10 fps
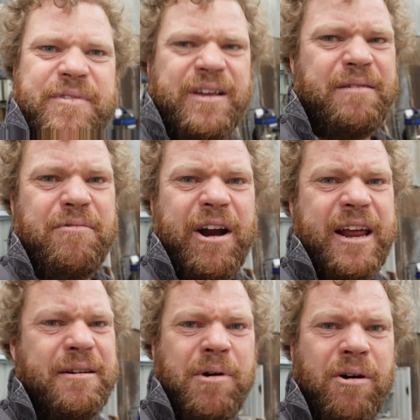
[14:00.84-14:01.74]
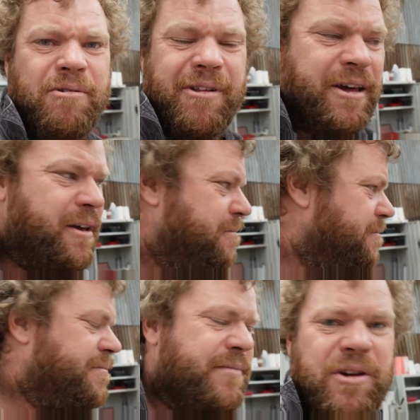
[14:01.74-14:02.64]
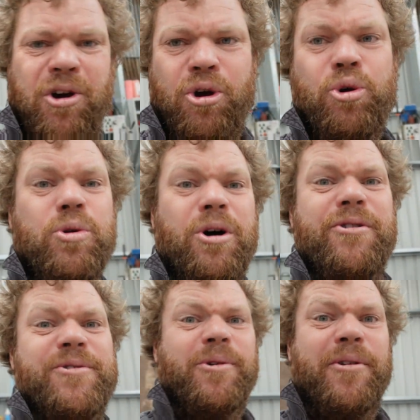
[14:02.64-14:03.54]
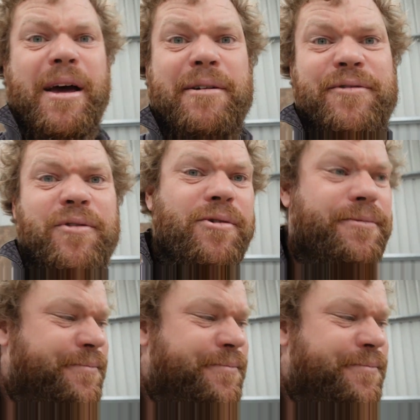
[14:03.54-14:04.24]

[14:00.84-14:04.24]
some random hole there. Who knows what that's for.